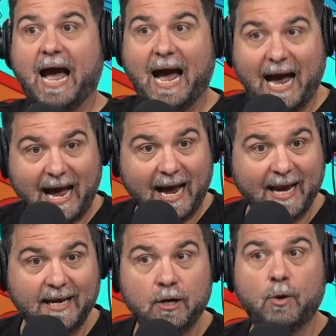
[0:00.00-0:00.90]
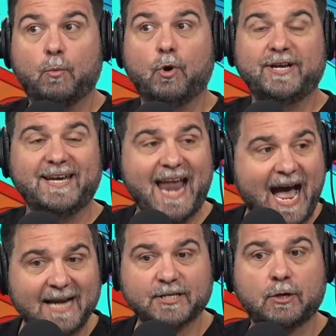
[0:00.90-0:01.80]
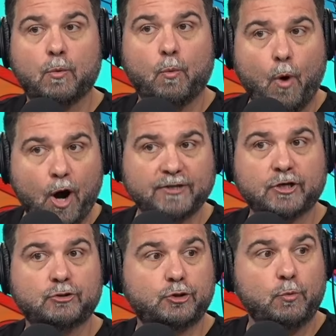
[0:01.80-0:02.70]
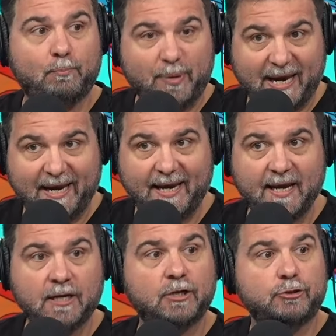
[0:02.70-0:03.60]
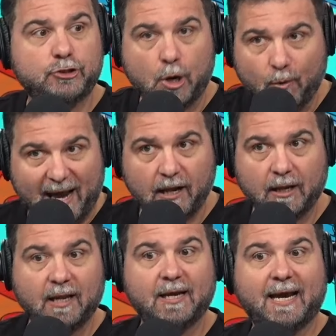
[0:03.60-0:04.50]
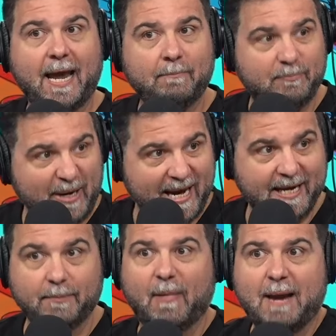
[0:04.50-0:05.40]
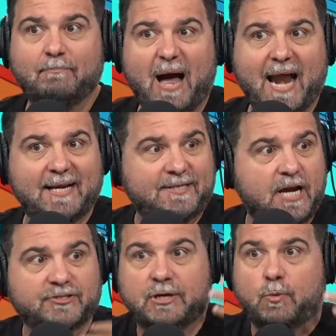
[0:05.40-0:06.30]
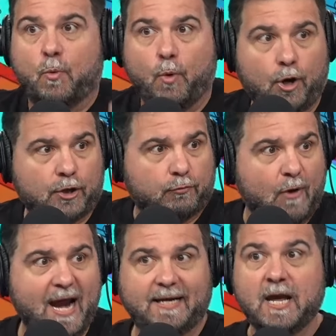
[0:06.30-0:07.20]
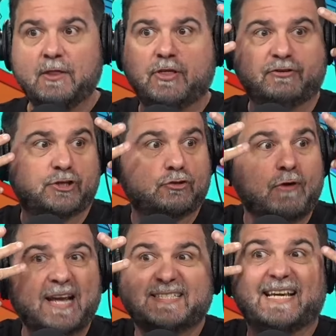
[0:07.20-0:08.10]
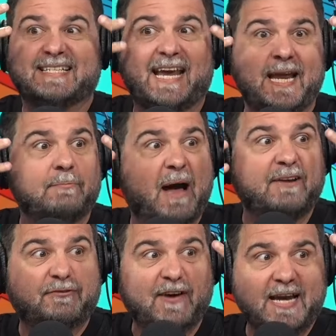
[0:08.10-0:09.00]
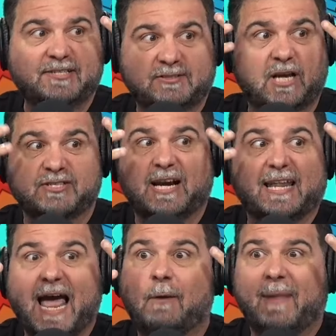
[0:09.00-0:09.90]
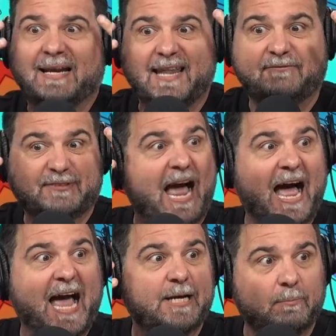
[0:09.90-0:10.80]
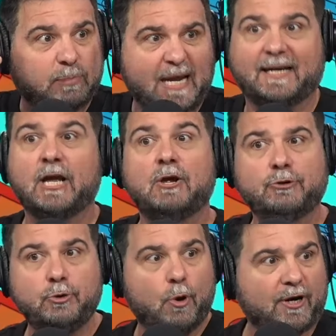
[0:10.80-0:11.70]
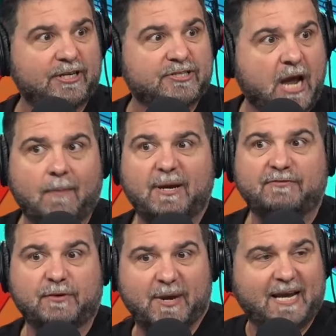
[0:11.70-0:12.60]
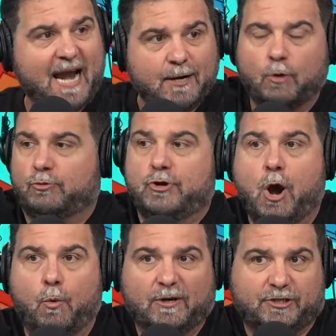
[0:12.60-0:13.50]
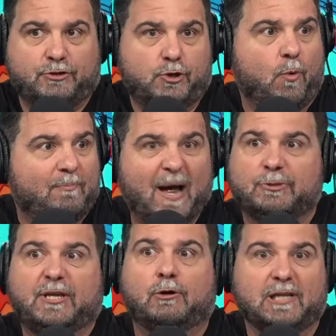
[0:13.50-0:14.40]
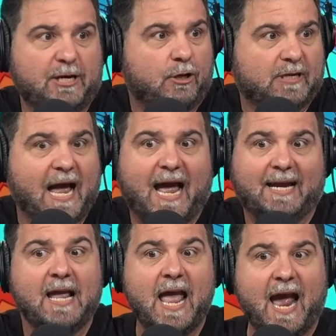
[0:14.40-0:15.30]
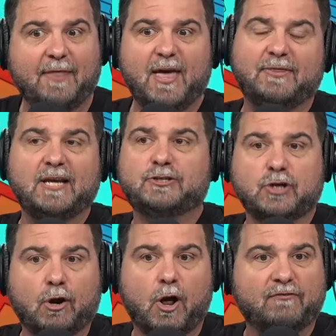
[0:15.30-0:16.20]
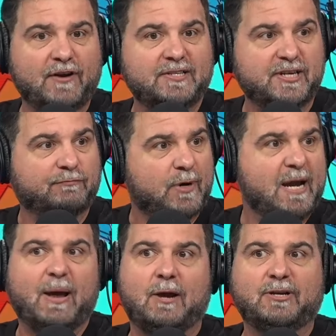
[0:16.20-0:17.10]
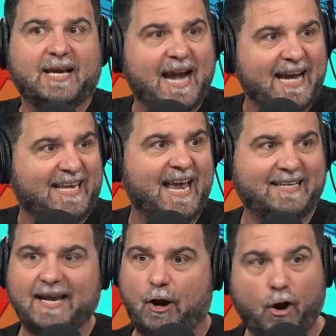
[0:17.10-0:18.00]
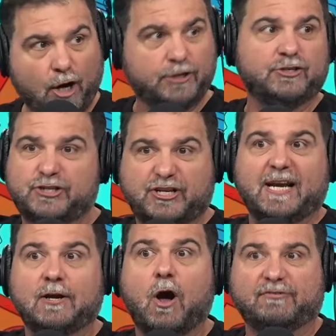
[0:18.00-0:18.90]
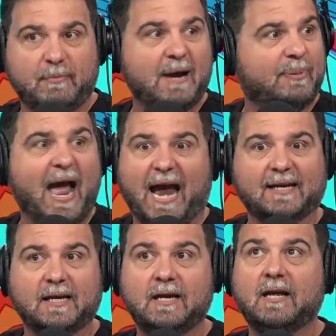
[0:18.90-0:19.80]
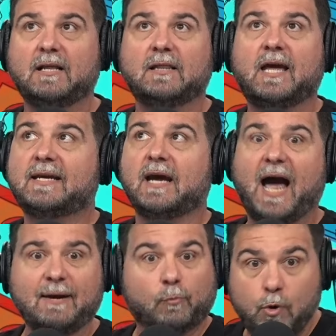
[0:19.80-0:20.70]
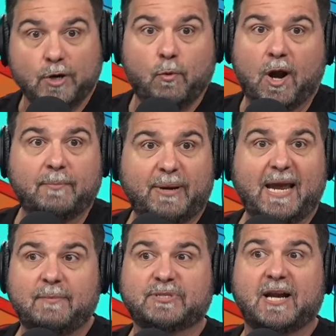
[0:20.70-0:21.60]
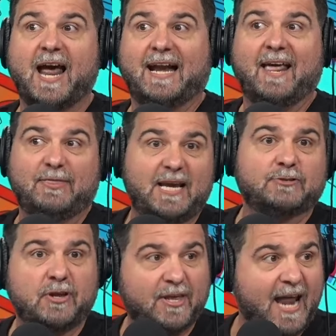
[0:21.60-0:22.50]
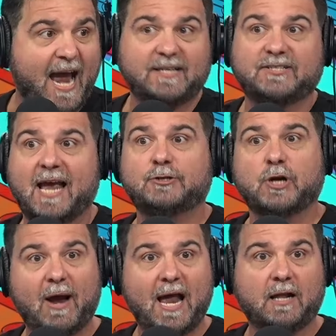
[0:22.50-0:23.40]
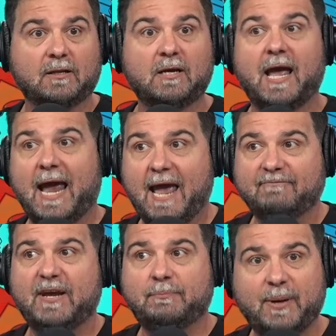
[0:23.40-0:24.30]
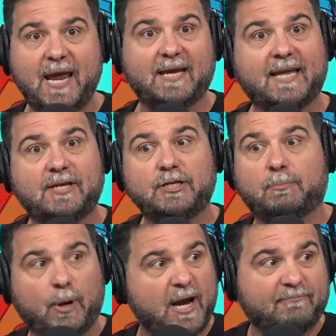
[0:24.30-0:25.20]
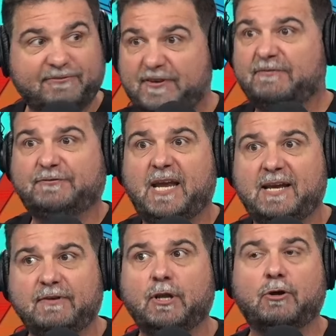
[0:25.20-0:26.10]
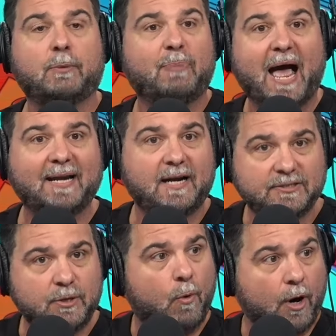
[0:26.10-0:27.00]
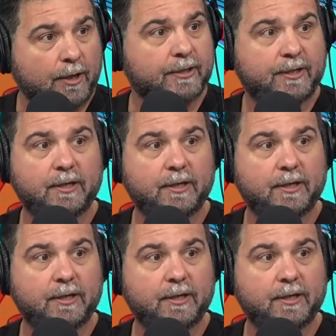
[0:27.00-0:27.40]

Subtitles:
I would not want to be Joel Embiid. My body doesn't work right. The stress is in my face. It doesn't allow my left eye to blink. New York is coming for me, and I don't know what to do about their little guy. And then they start offensive rebounding, and I can't get Hartenstein off my back. Like, I wouldn't want to be him tonight, and these are the nights. Hey, Joel, MVP, can you put up 50 even though your body doesn't work?